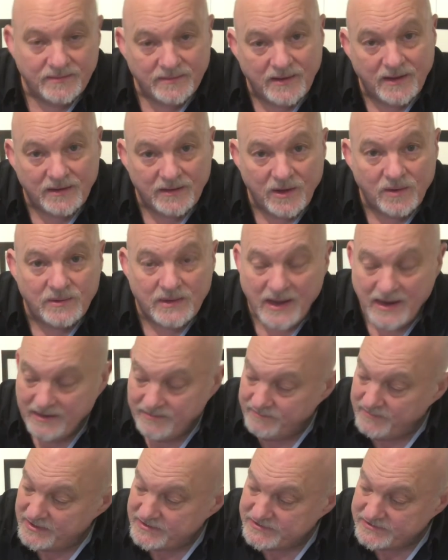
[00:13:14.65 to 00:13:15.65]

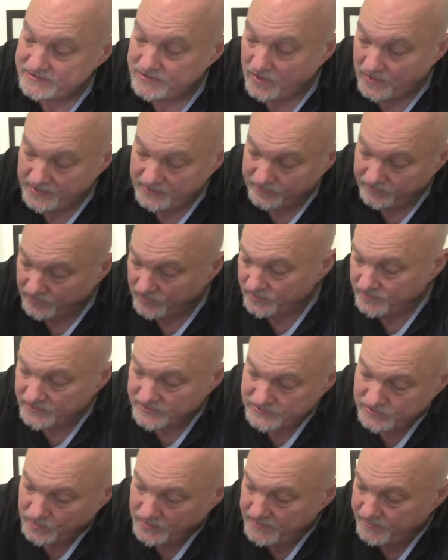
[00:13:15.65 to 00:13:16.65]
low-lying mist going through the
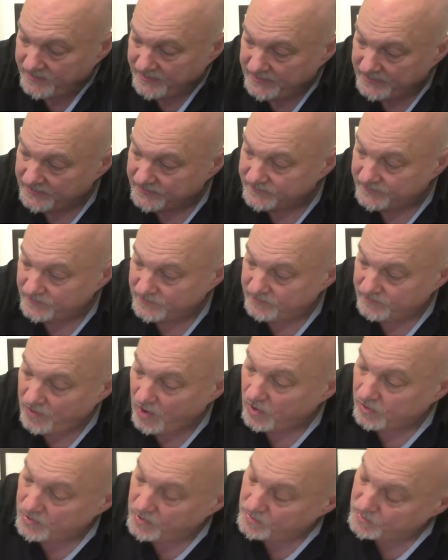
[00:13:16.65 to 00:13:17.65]
sweeping sort of
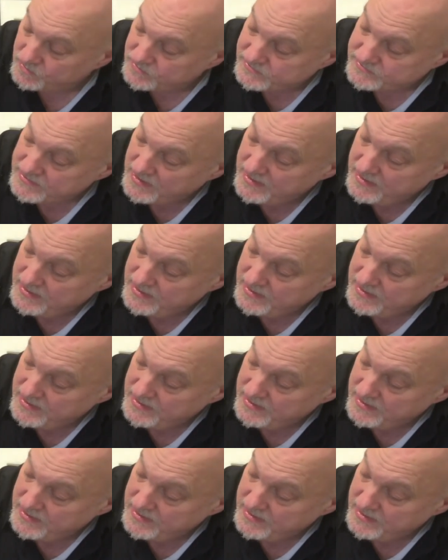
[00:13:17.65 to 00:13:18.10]
hollows.